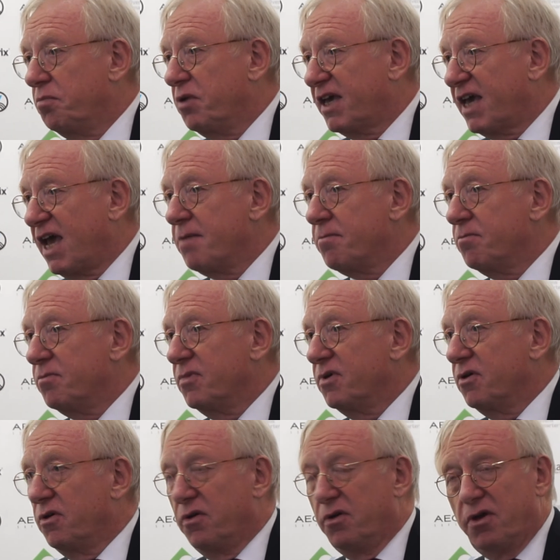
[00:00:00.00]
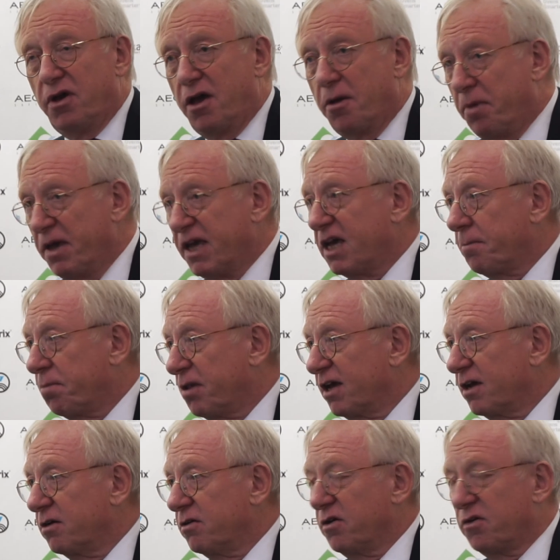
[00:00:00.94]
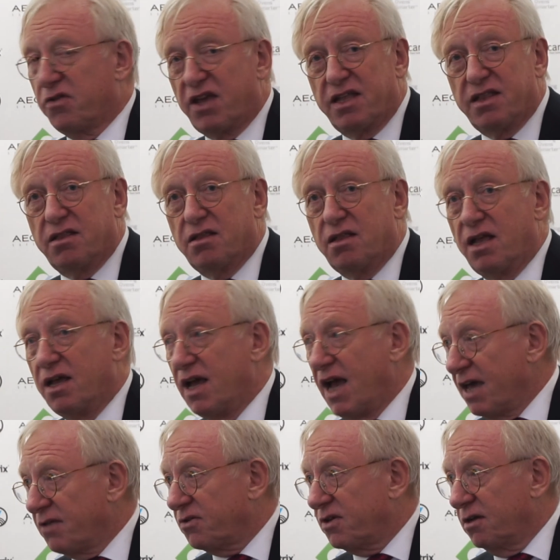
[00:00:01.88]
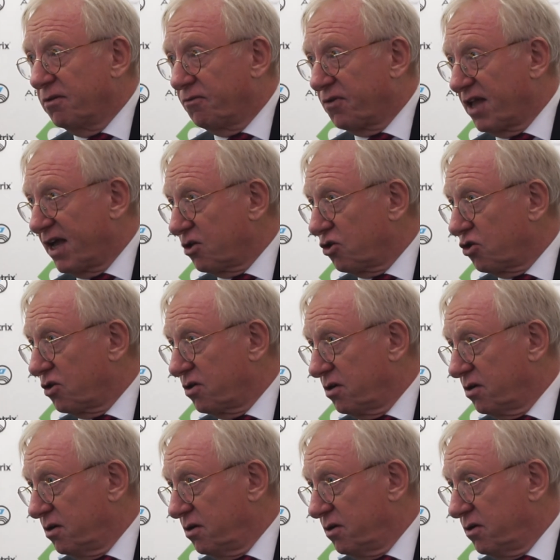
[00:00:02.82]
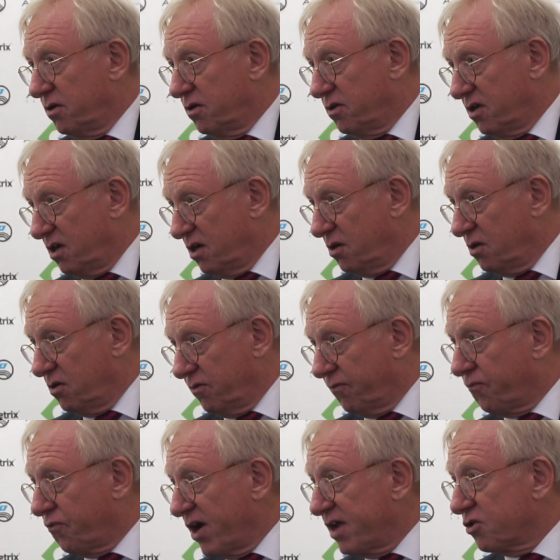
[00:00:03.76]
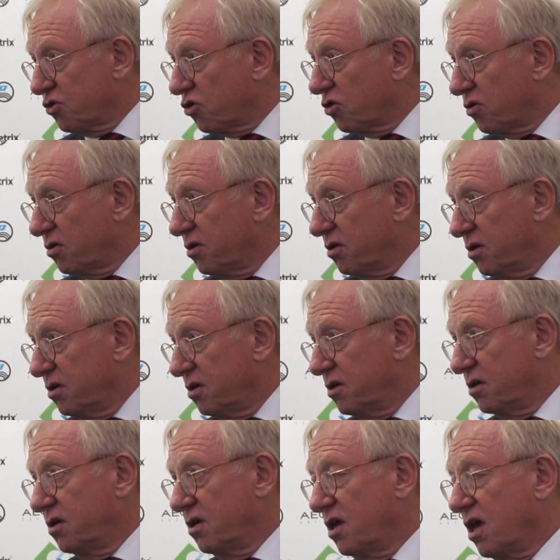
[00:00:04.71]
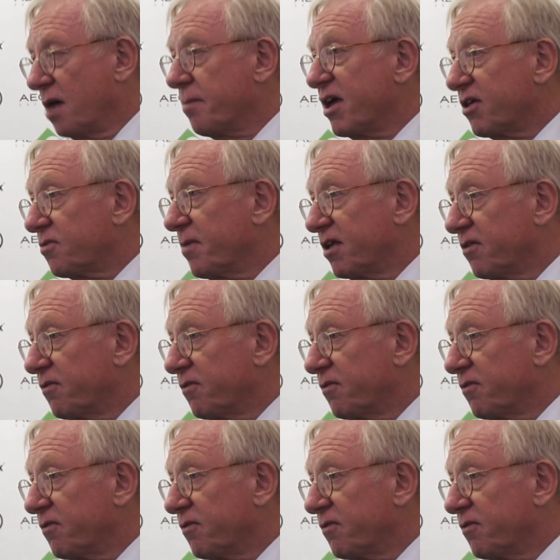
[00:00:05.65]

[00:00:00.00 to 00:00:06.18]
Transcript: became a bigger player than Astioflash, the French EMS